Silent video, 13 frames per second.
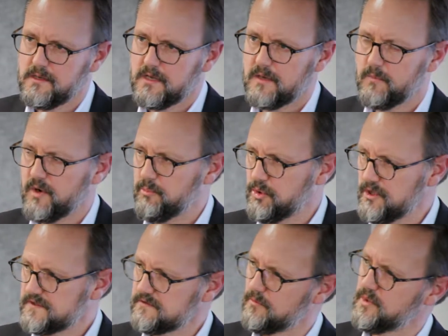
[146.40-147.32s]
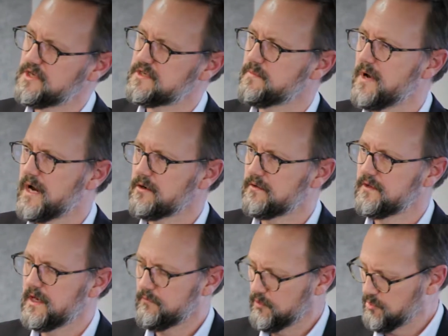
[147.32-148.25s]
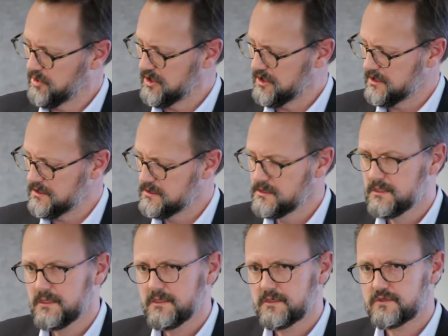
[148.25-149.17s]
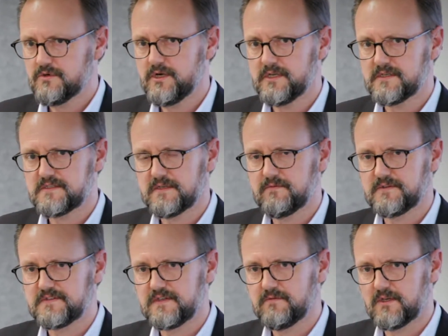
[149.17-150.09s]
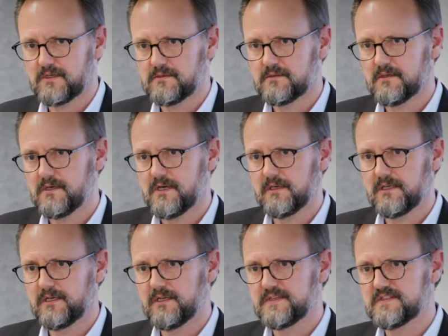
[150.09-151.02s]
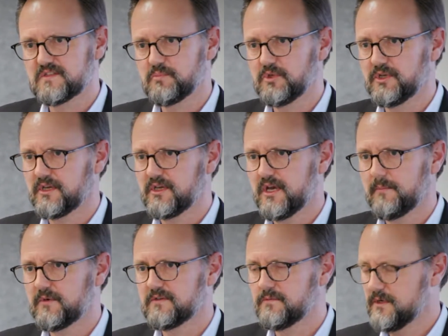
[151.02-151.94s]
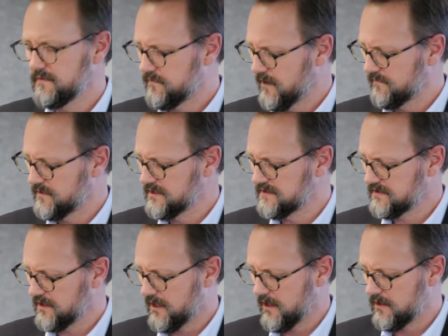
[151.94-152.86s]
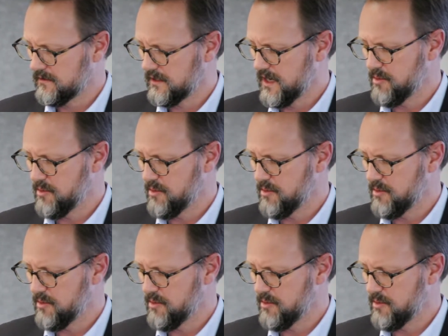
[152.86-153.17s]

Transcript: And my personal benchmark on that would be joining Civil and Civic, Lend-Lease's building company 25 years ago.